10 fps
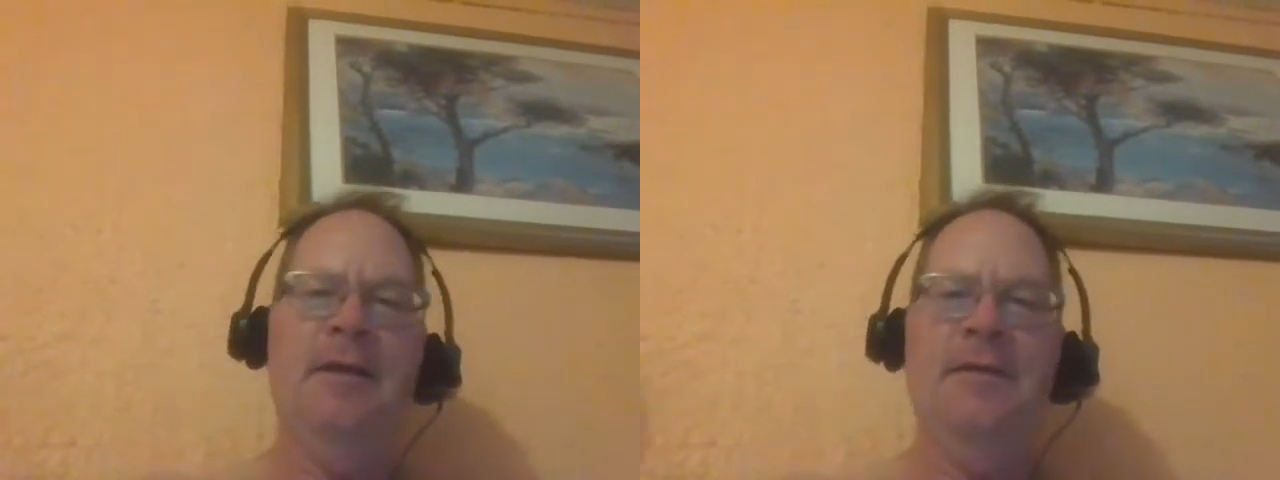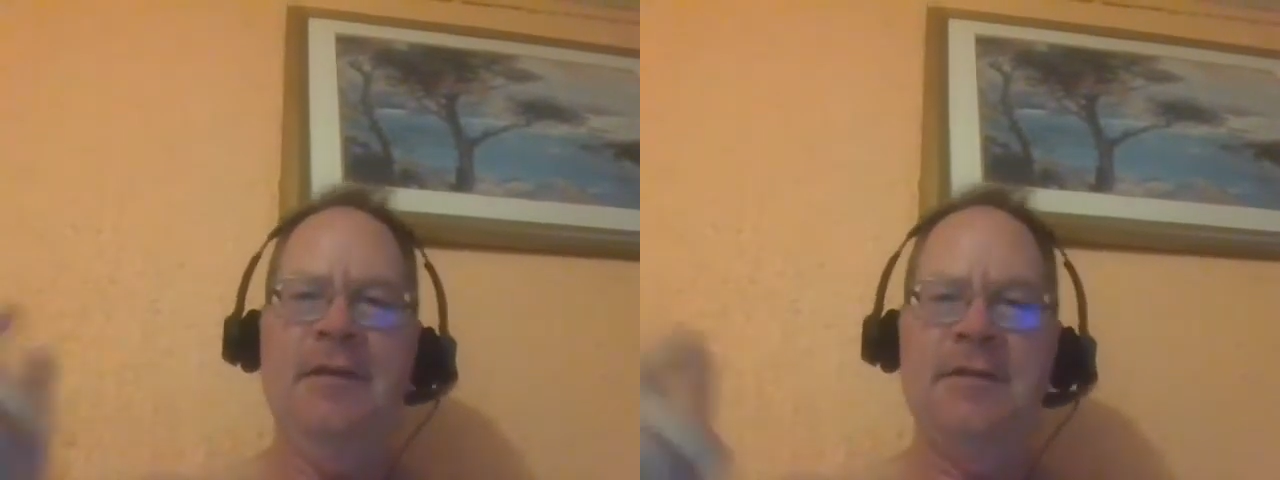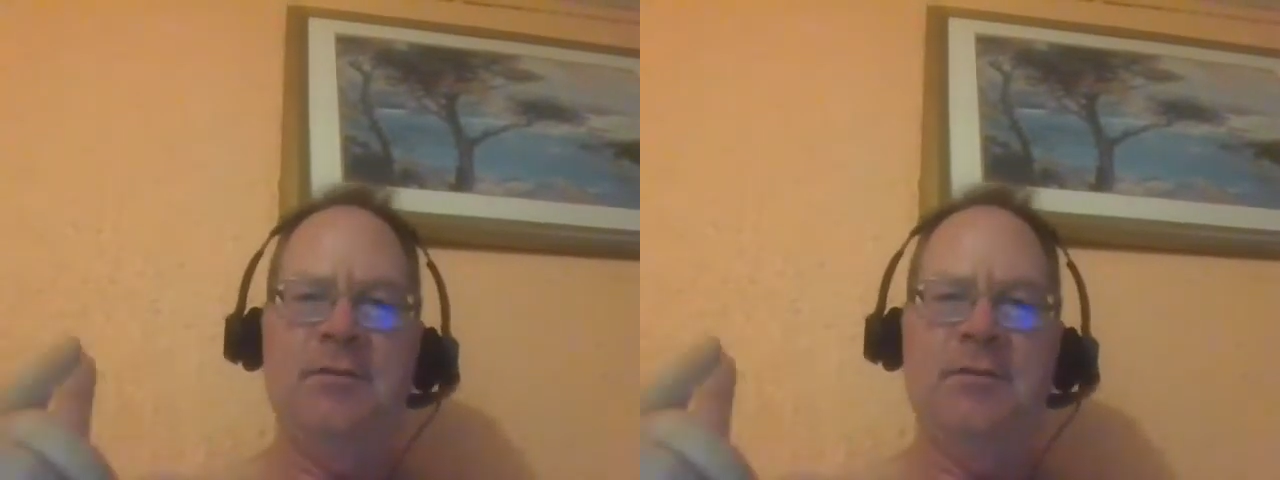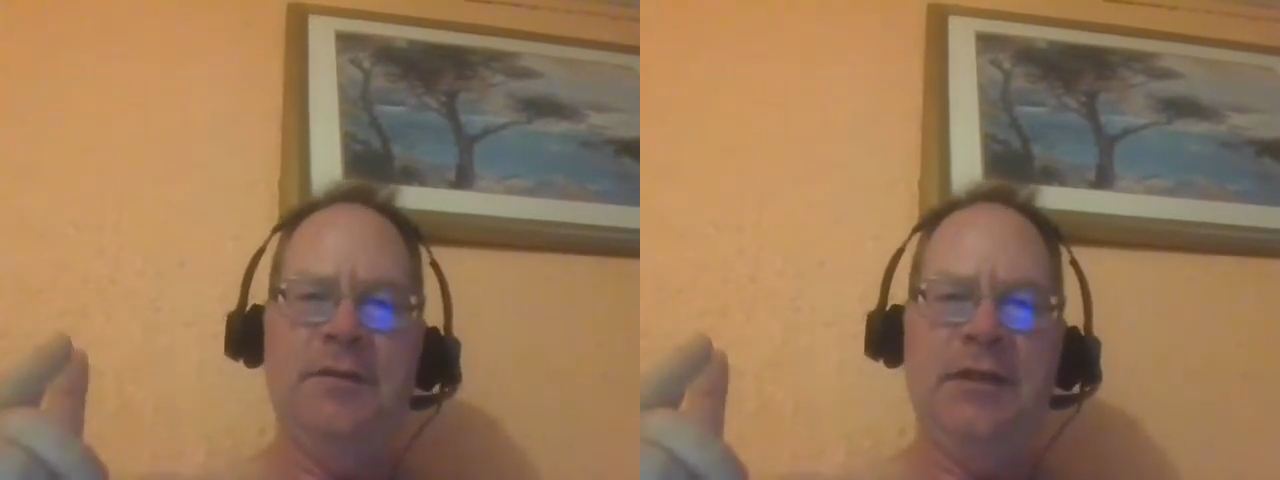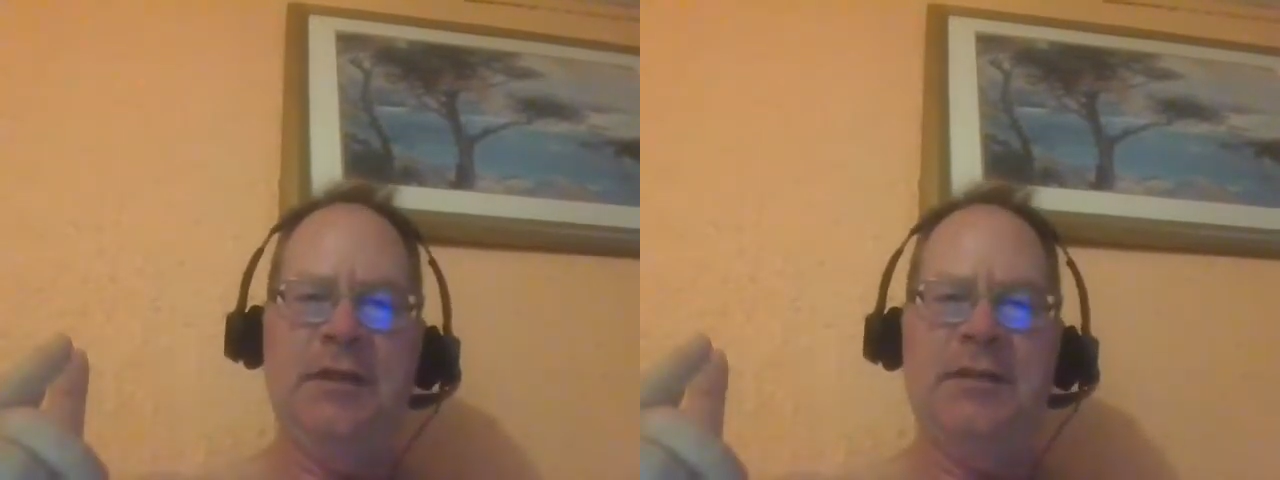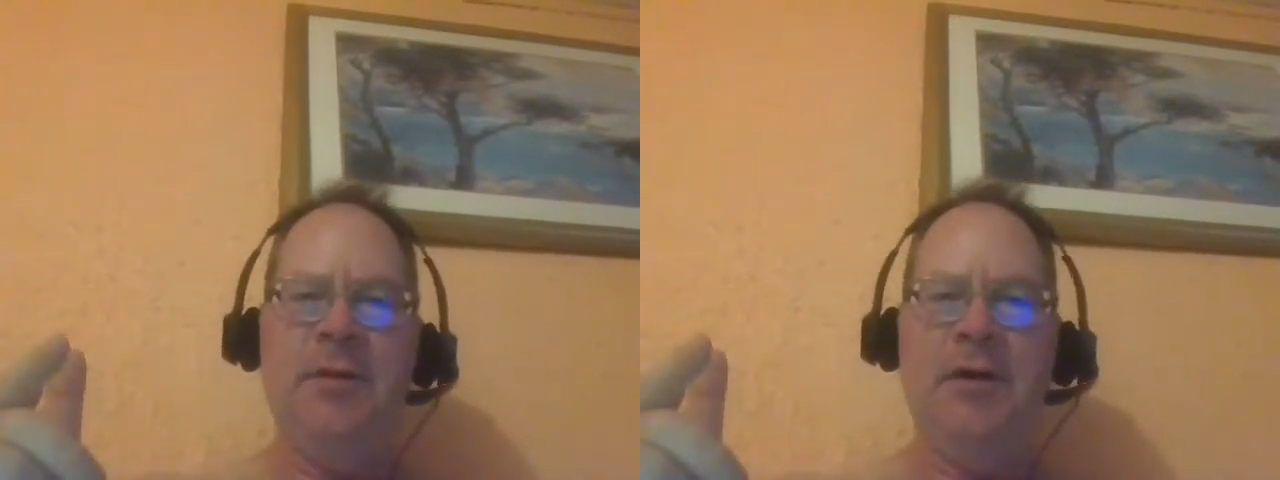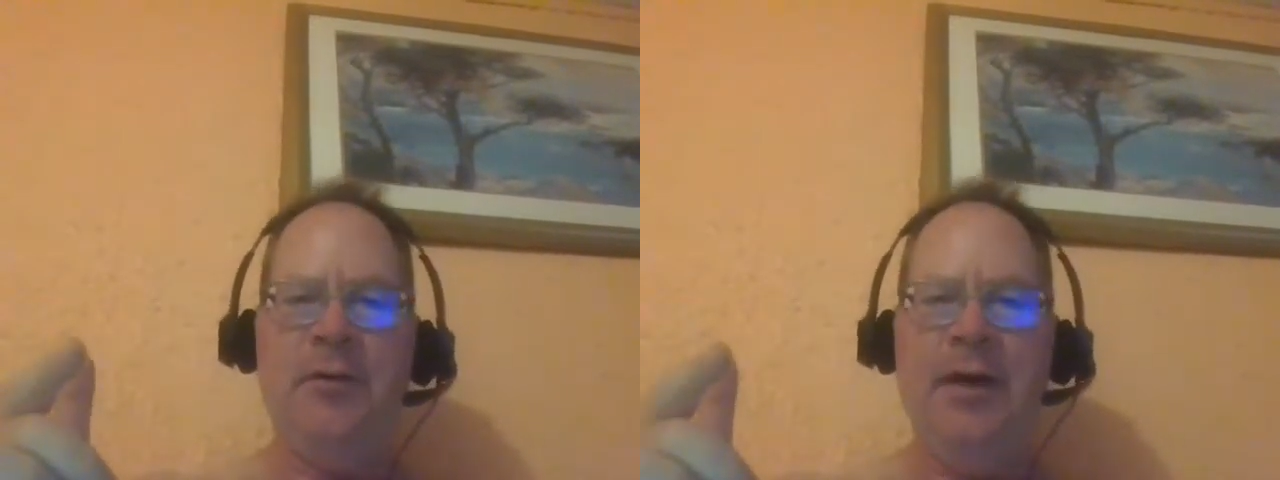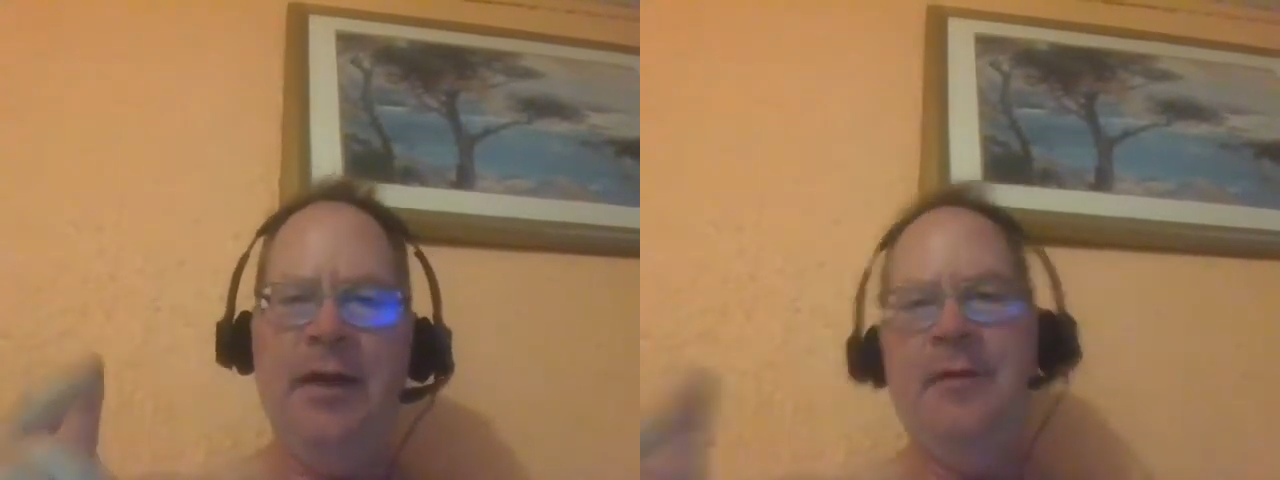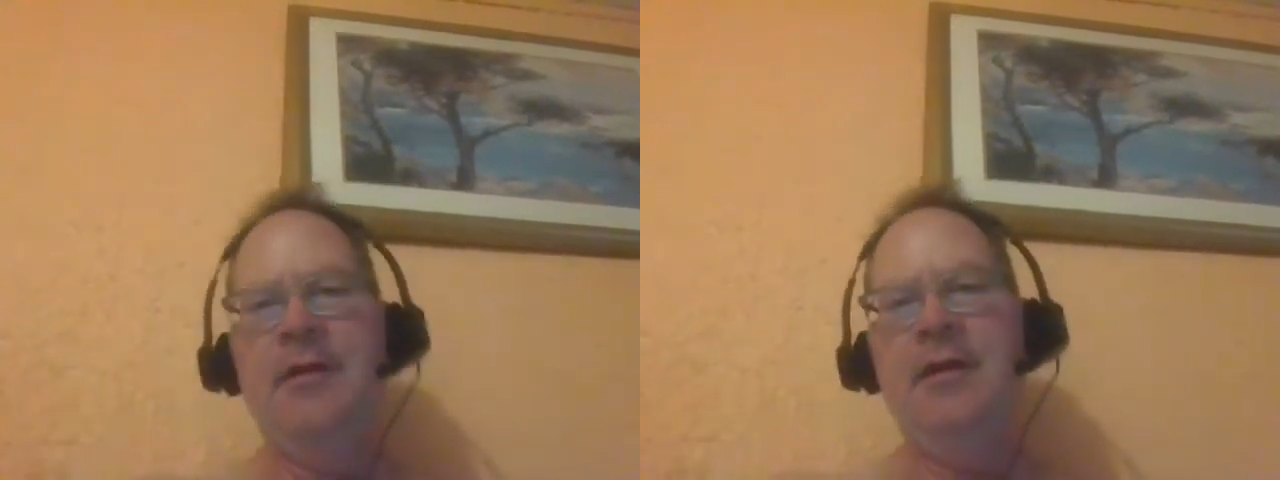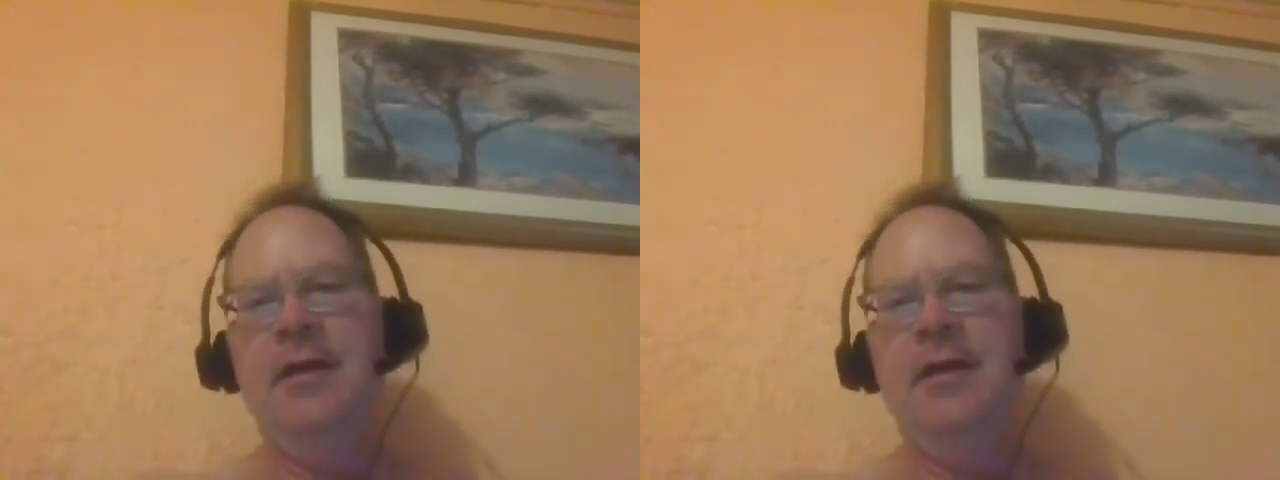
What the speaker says: This is what sucks about Greyhound.